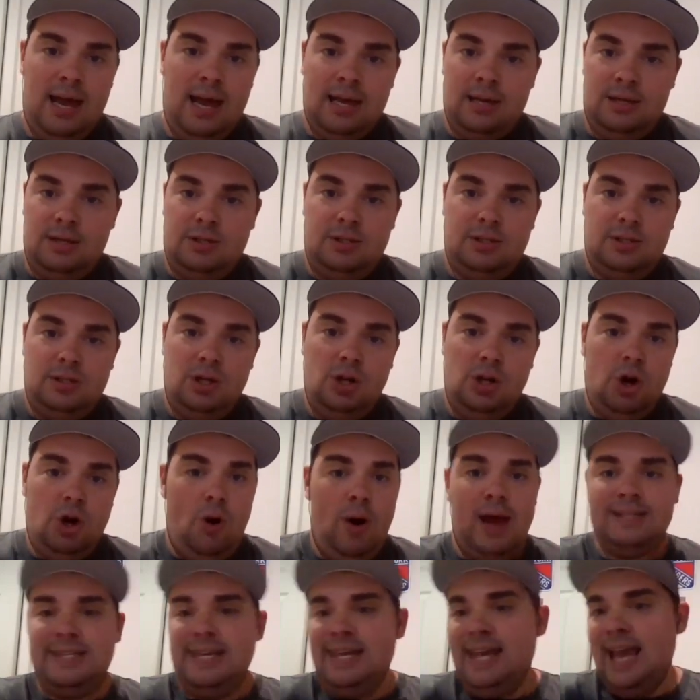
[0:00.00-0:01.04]
as
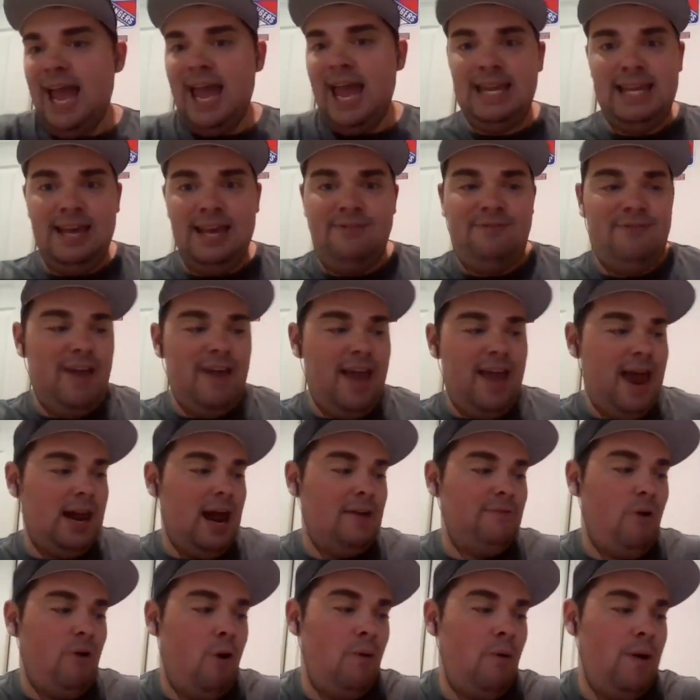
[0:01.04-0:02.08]
a Yankee
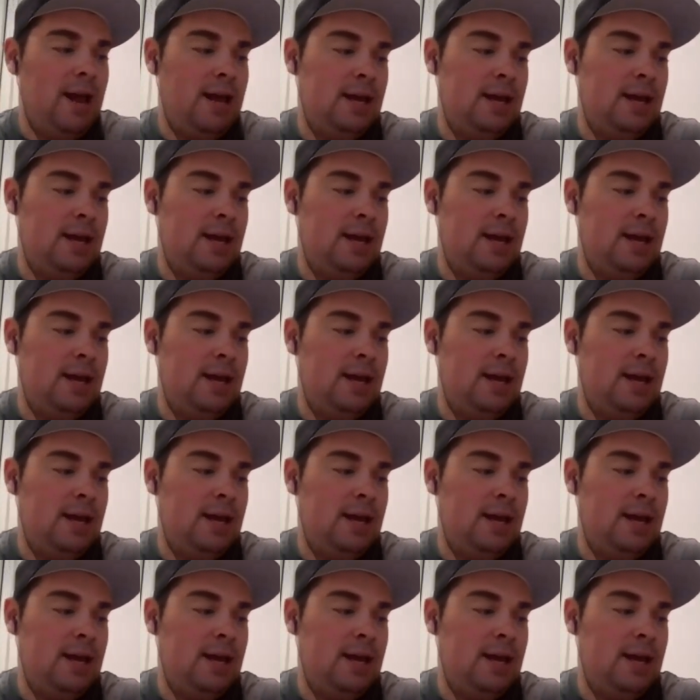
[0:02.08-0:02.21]
fan, I've